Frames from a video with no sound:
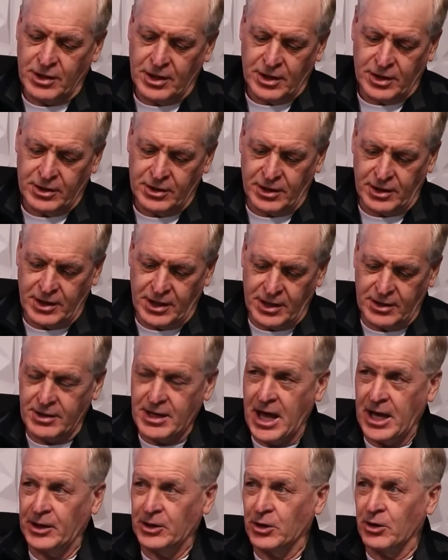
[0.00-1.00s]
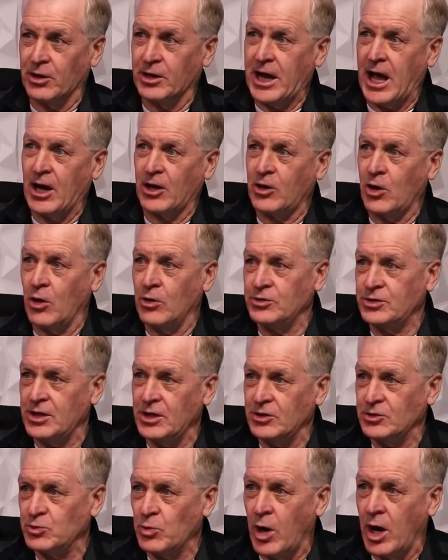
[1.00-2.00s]
you hit enter and out go
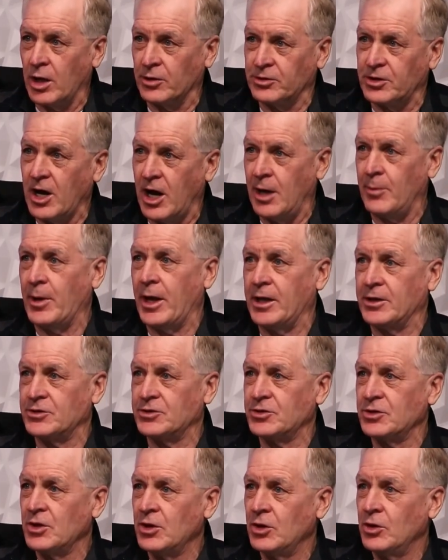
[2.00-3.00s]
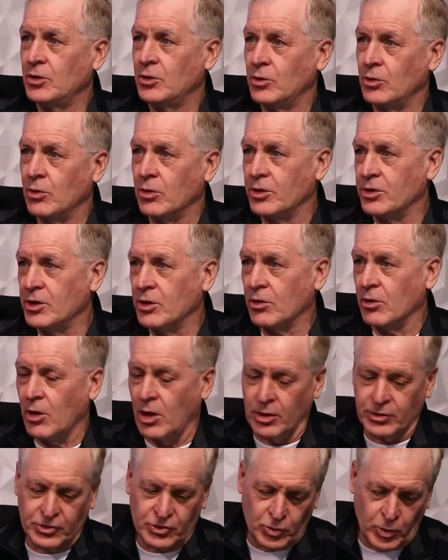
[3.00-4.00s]
these wild comments, or you're
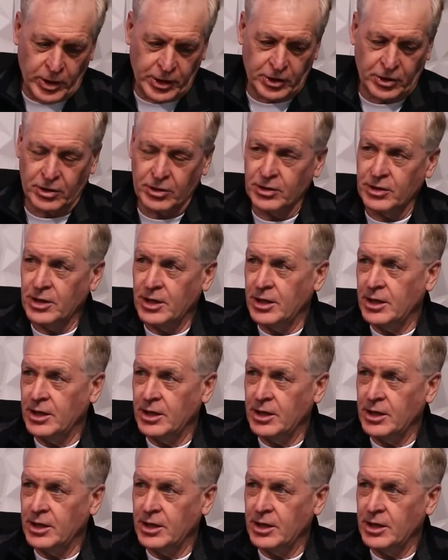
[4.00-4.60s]
on Twitter,